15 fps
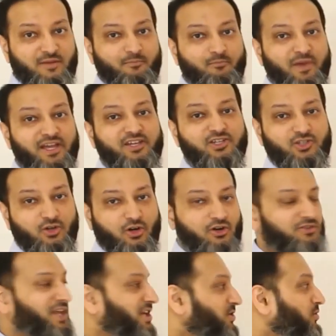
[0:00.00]
make
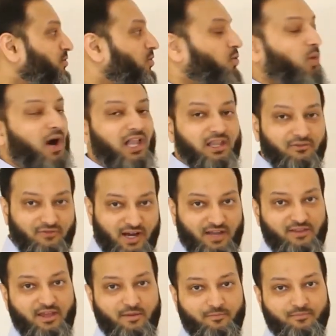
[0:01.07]
sure that you qualify
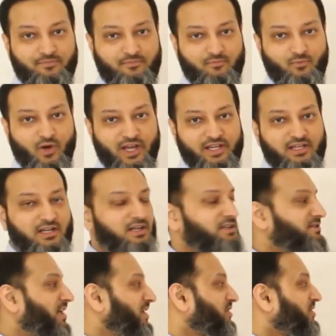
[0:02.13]
them, right?
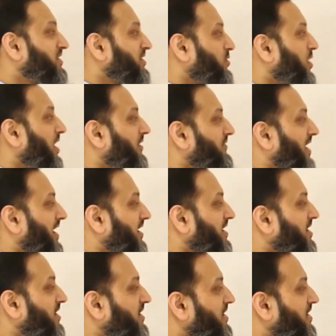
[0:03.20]
Then you need to qualify it.